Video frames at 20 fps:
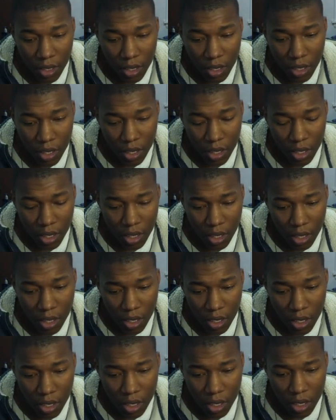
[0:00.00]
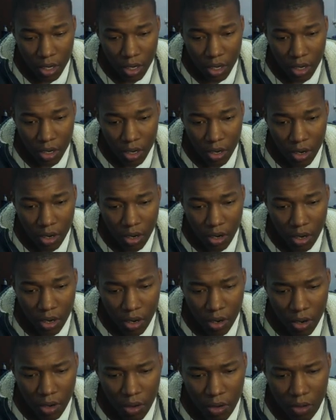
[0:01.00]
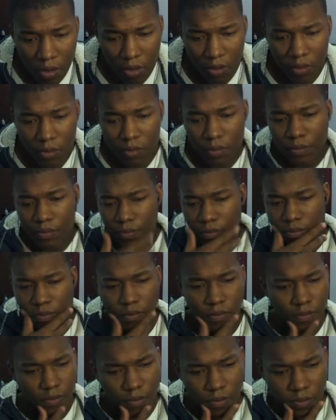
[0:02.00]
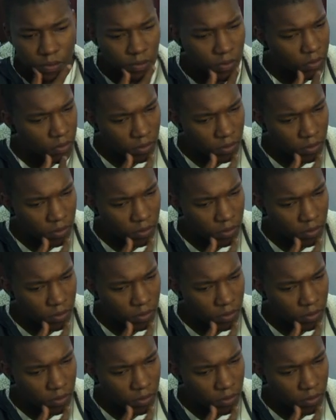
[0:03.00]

No one is speaking in this clip.